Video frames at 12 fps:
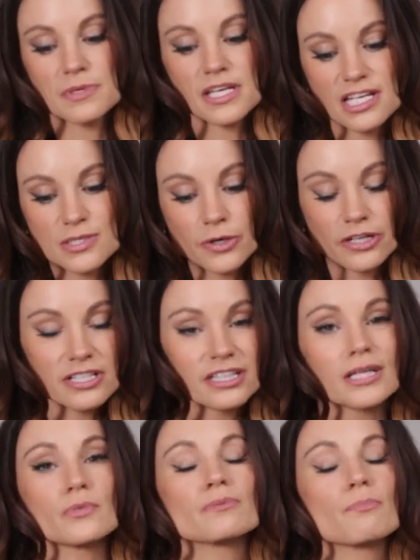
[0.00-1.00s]
because we are
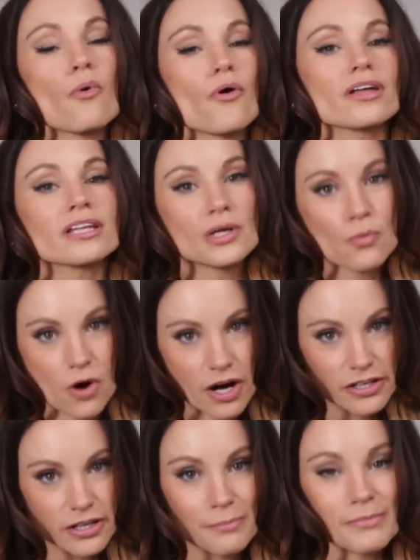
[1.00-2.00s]
dealing with boiling
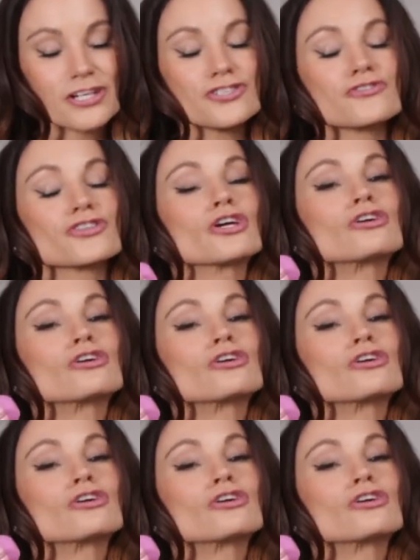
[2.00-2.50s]
water, make sure